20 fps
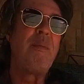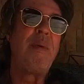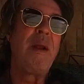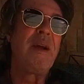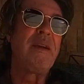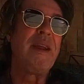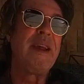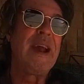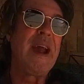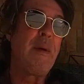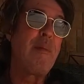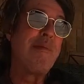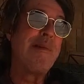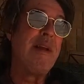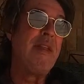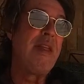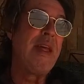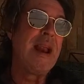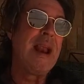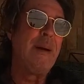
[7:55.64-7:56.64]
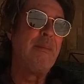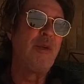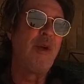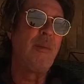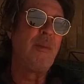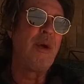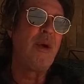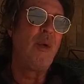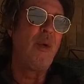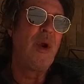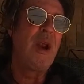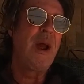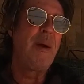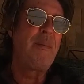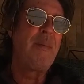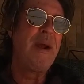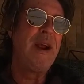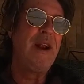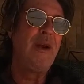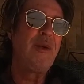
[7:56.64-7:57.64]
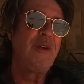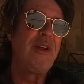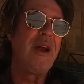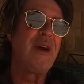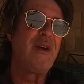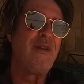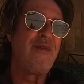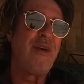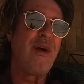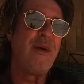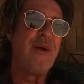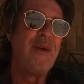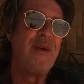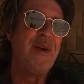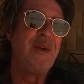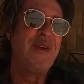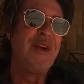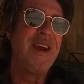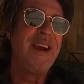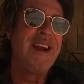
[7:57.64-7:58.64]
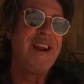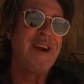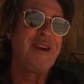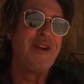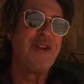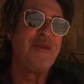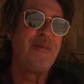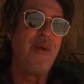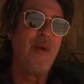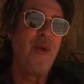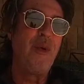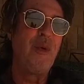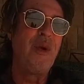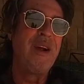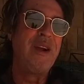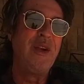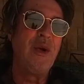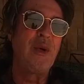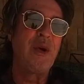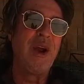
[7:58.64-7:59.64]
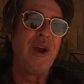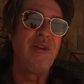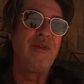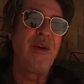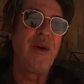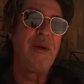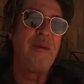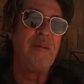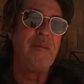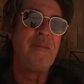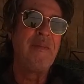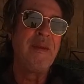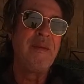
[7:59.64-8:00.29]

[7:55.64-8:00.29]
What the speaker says: plugged the camera into the laptop. It looks like a phone, you see, like a small Nokia phone.